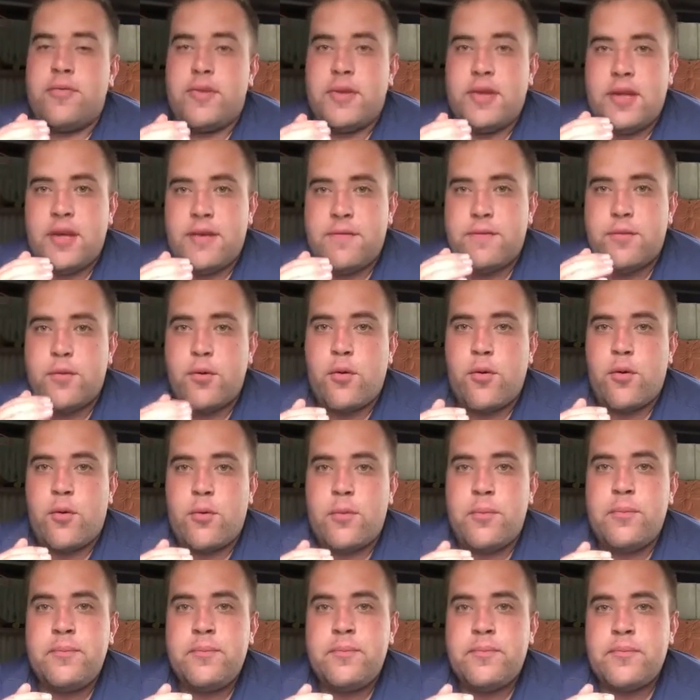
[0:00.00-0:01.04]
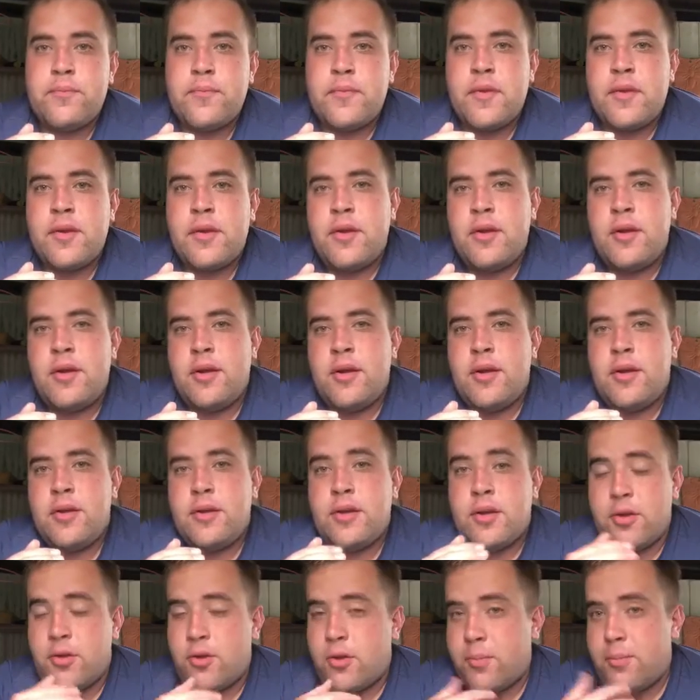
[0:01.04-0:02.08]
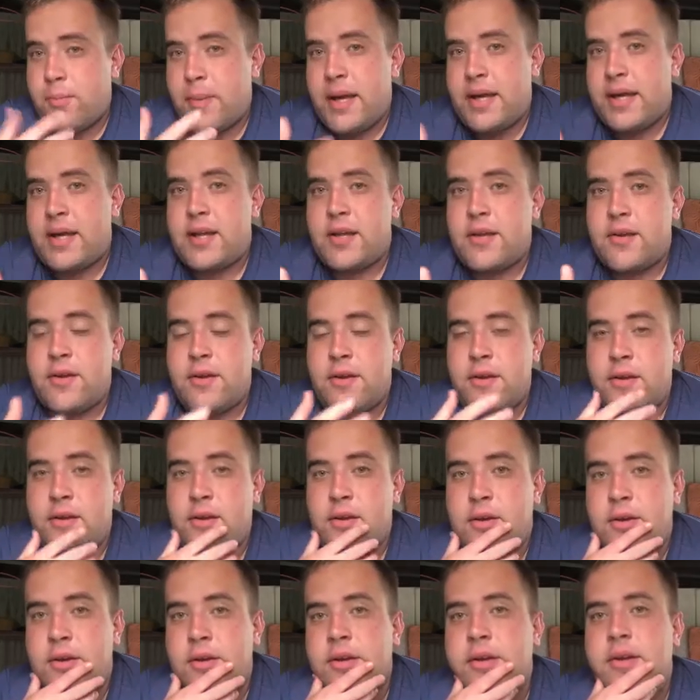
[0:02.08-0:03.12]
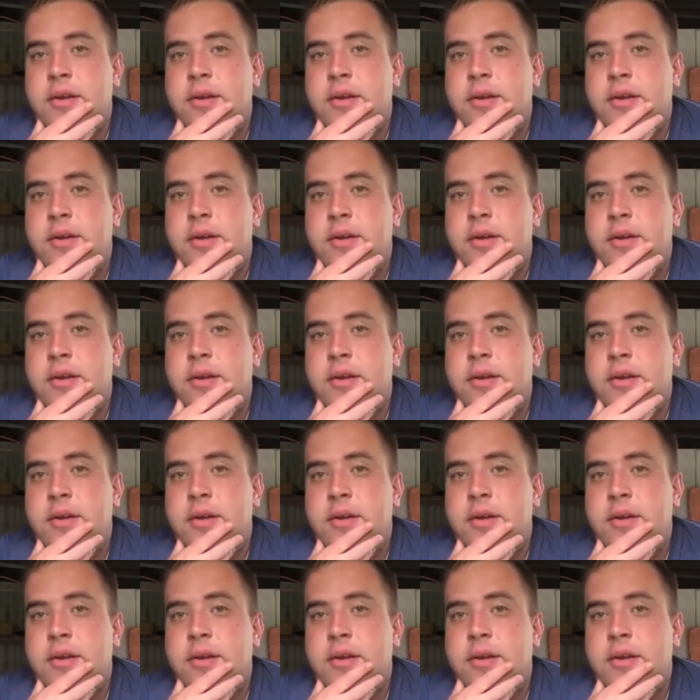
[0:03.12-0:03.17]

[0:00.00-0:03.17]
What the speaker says: their form, they're not making an